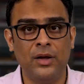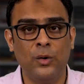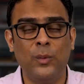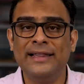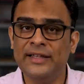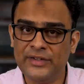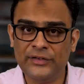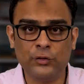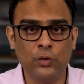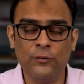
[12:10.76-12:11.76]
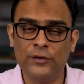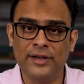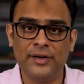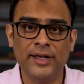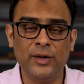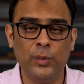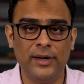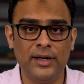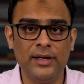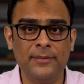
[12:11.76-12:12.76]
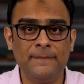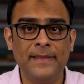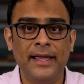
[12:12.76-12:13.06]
While this is true for the real world,